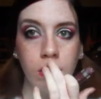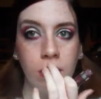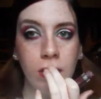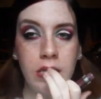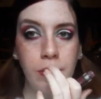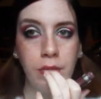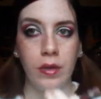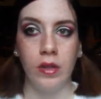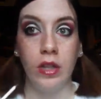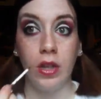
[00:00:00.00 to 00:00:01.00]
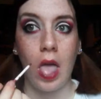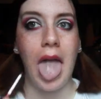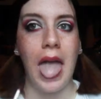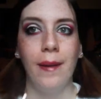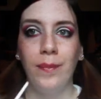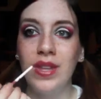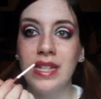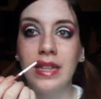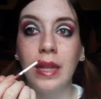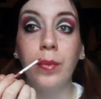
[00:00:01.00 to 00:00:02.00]
This
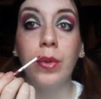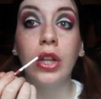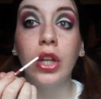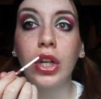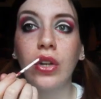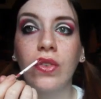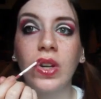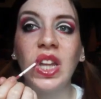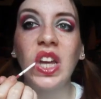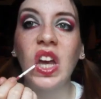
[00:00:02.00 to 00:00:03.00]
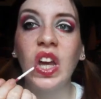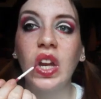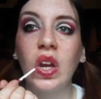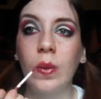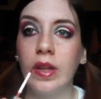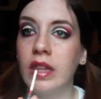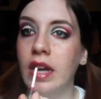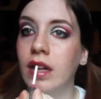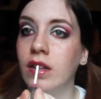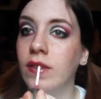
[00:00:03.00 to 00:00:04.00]
lip would look really good with
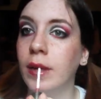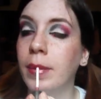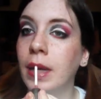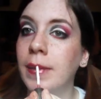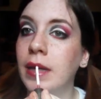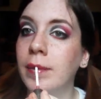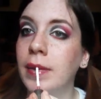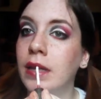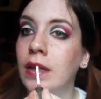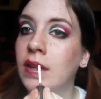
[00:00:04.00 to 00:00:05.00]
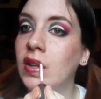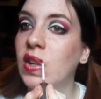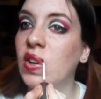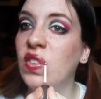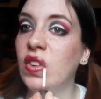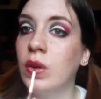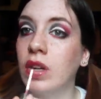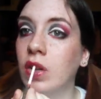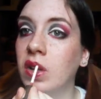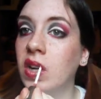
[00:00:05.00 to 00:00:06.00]
that vampire makeup I did too, if you want
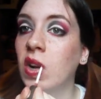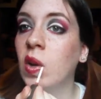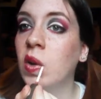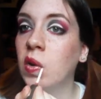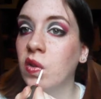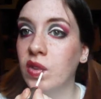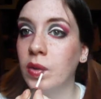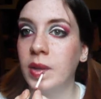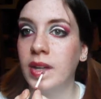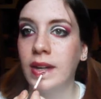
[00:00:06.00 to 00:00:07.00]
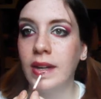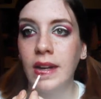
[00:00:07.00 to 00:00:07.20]
to go like hardcore vampire.